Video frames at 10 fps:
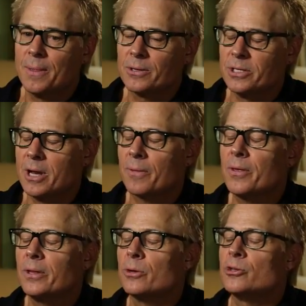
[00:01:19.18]
there's
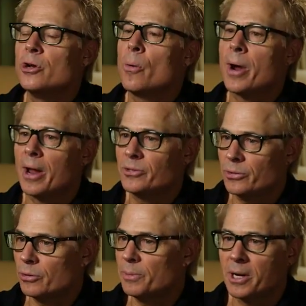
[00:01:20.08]
no answer
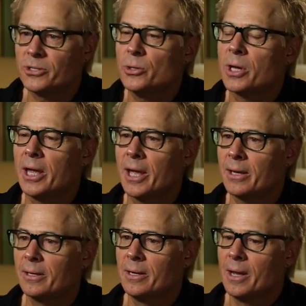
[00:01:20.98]
to it because
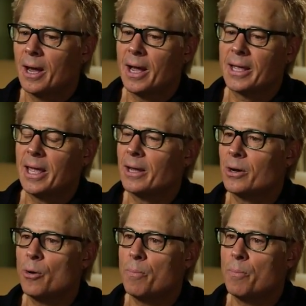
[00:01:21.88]
I can't go